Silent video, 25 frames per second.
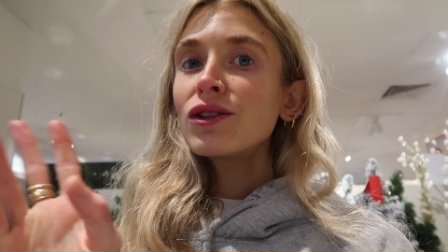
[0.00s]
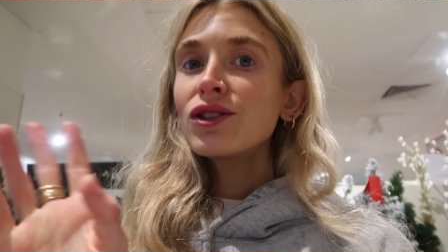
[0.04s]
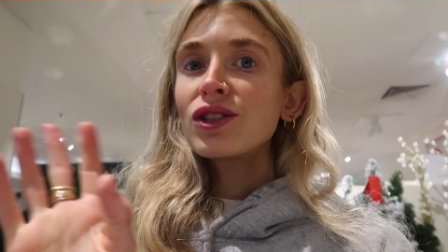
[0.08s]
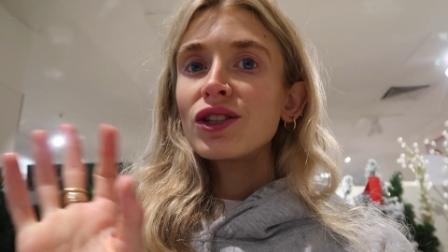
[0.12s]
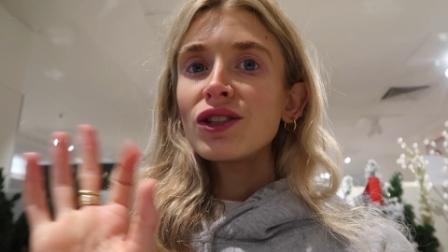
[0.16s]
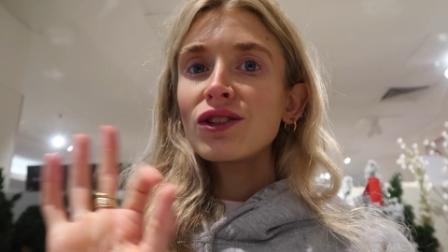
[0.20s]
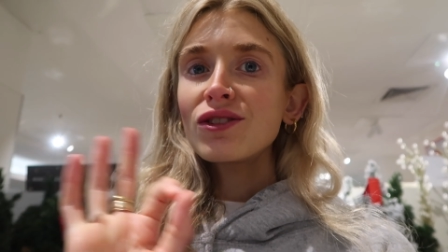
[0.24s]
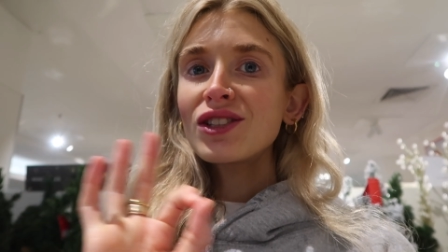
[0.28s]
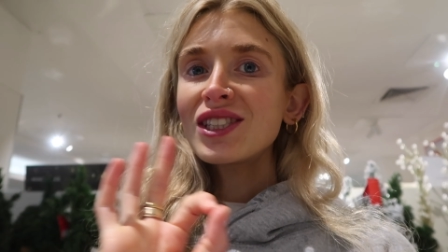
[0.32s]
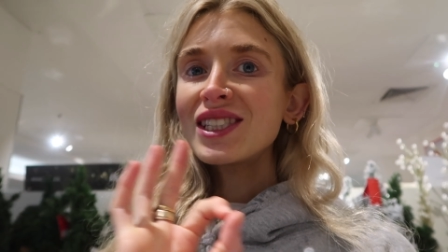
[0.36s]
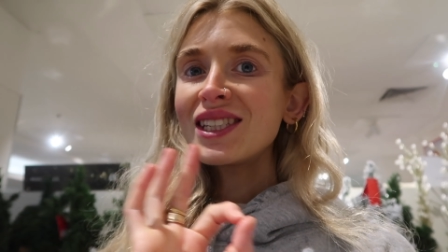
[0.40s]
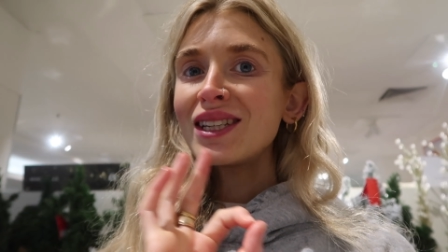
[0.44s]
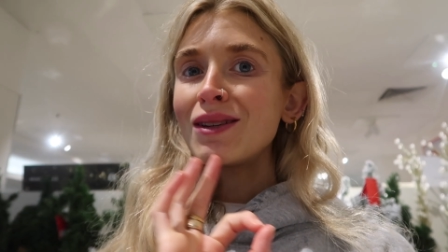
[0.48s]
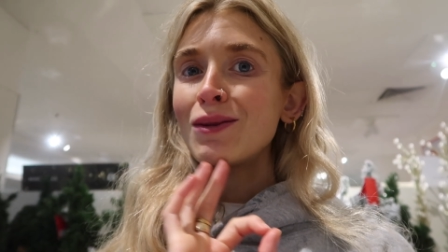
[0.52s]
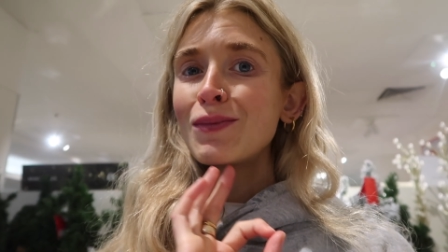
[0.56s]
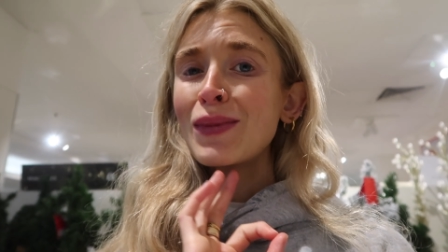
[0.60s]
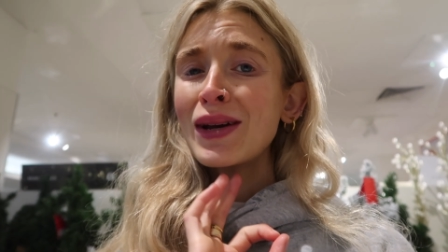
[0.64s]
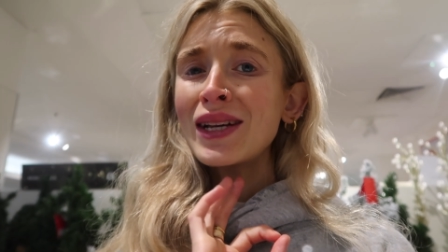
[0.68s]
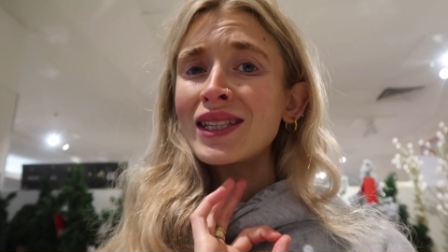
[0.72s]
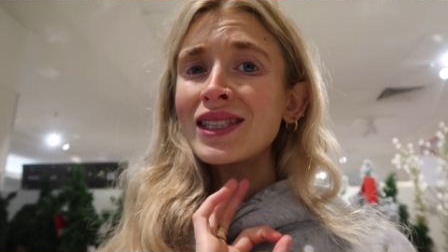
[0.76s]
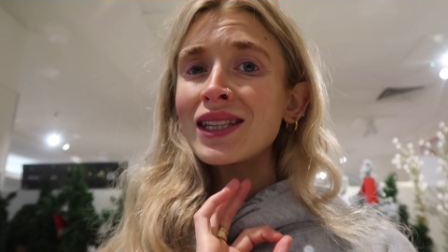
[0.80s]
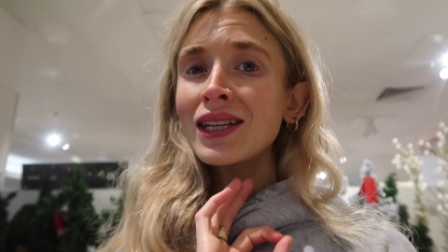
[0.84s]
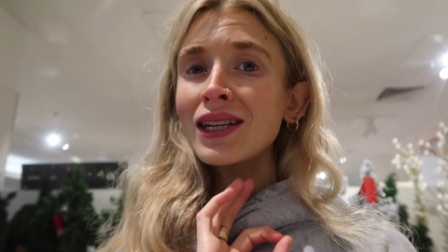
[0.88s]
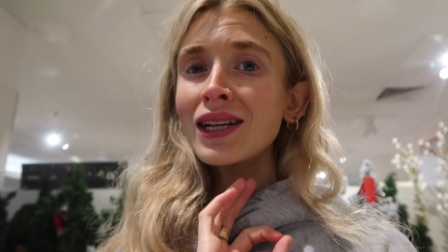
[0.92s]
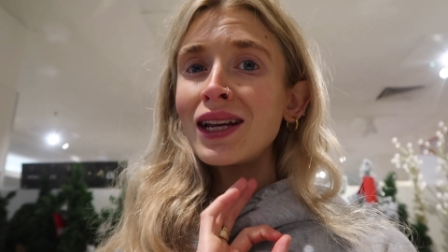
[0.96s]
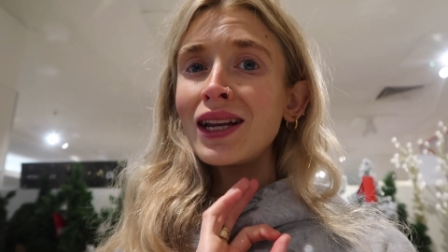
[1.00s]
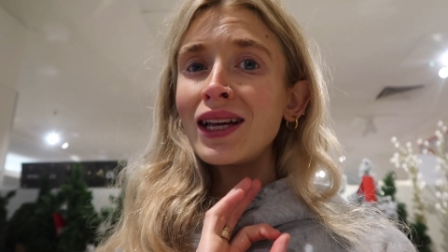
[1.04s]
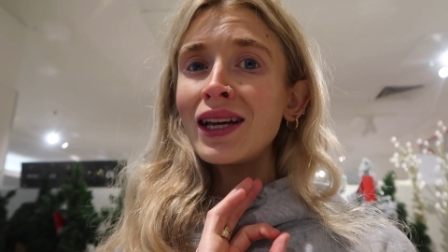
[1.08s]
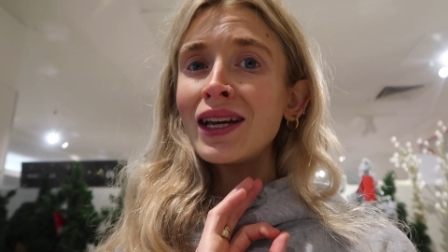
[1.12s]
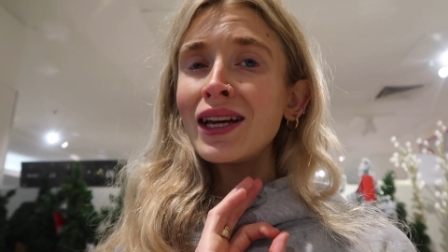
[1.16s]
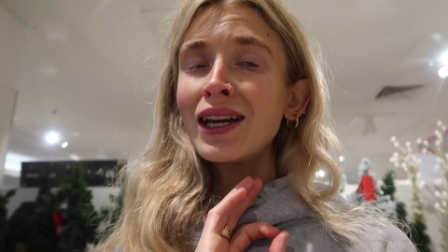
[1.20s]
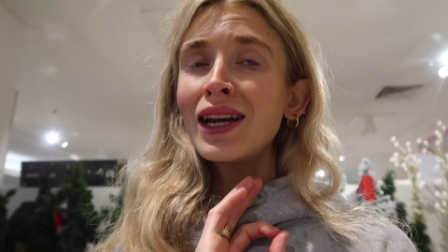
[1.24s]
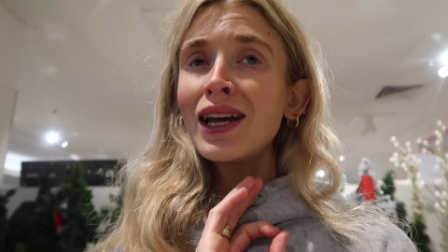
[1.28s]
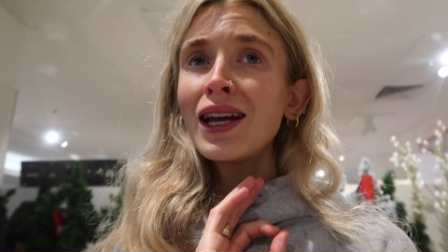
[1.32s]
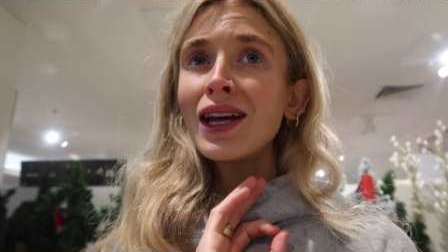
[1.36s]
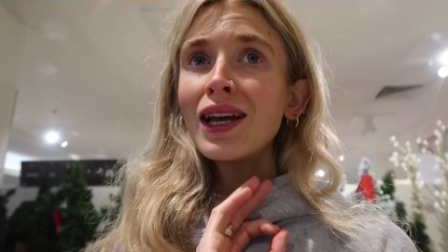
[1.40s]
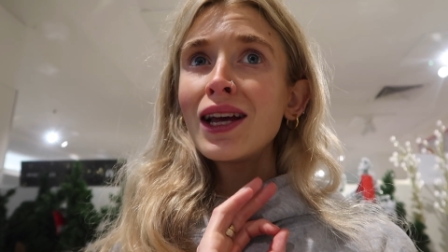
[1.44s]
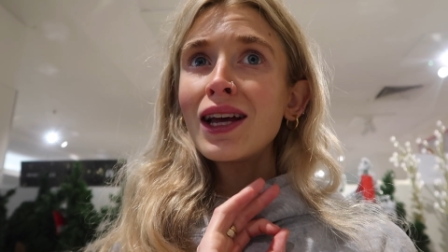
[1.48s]
So you'll see
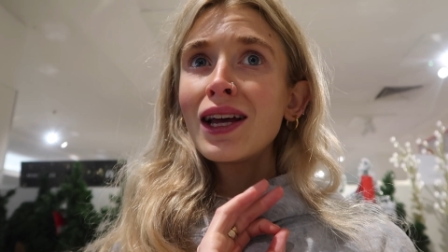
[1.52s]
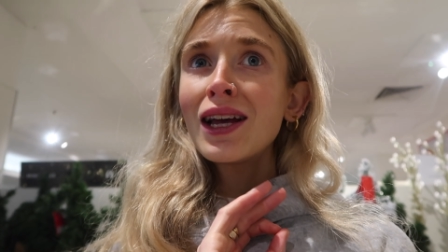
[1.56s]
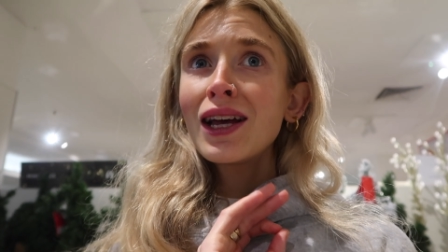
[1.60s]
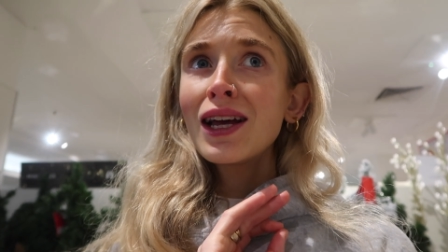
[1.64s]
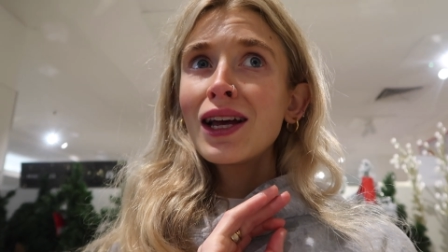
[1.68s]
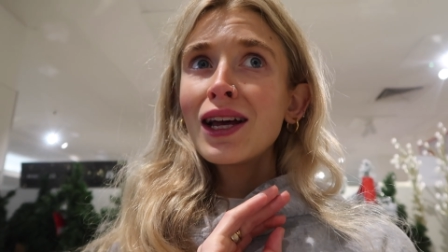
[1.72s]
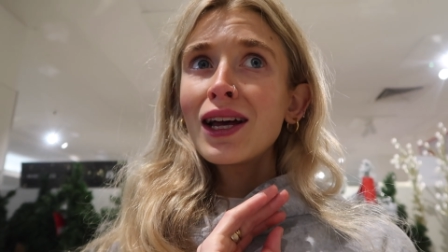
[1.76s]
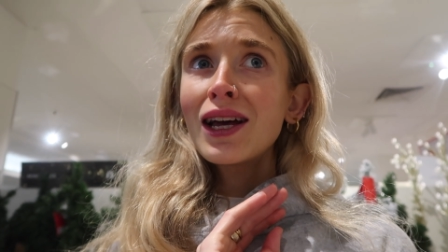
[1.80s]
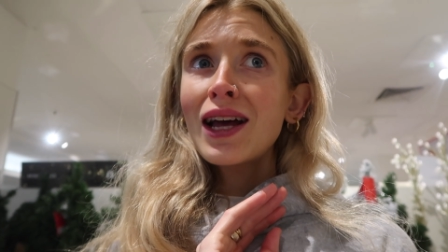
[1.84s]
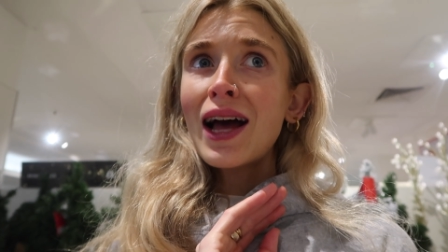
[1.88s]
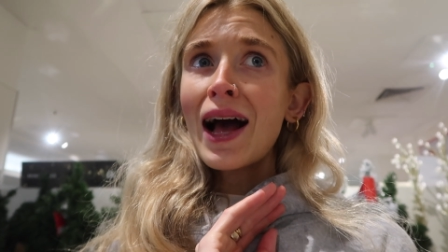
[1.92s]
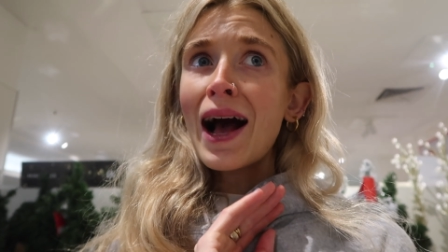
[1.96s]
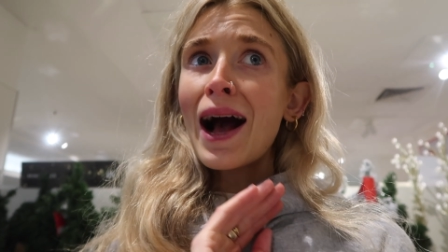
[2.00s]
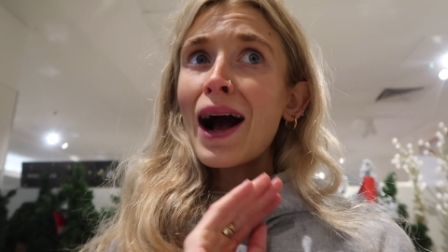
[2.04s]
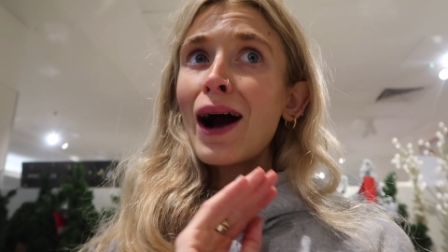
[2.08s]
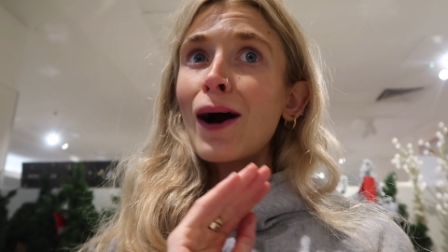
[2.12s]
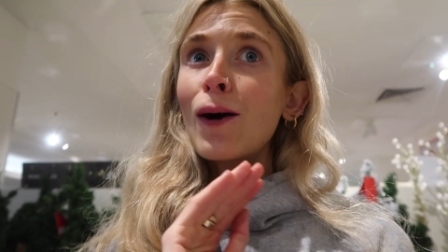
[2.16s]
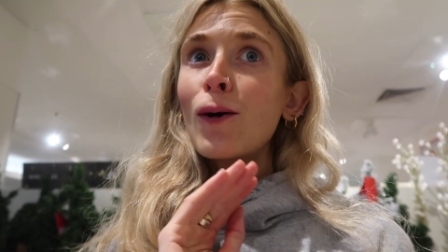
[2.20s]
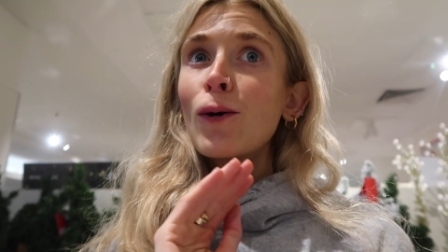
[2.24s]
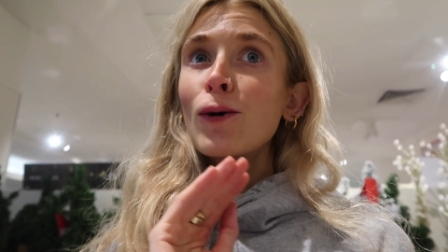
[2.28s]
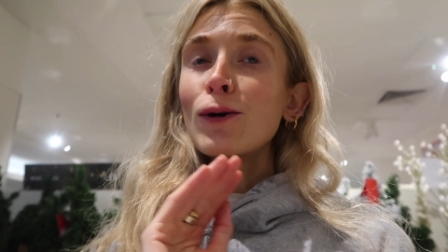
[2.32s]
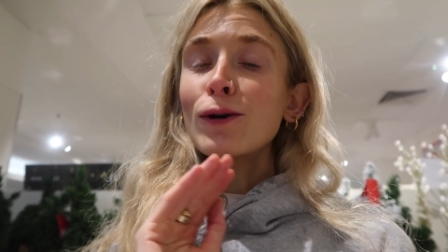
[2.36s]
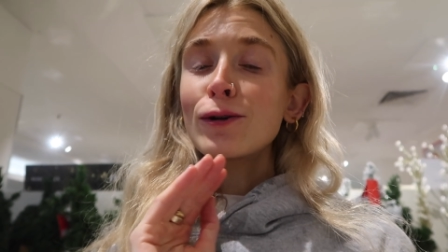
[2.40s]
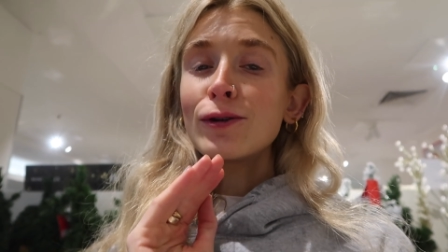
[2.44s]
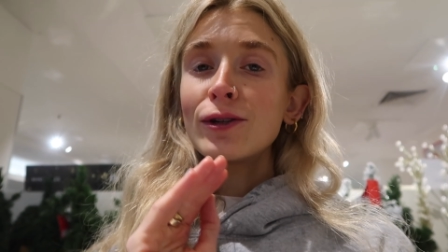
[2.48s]
basically how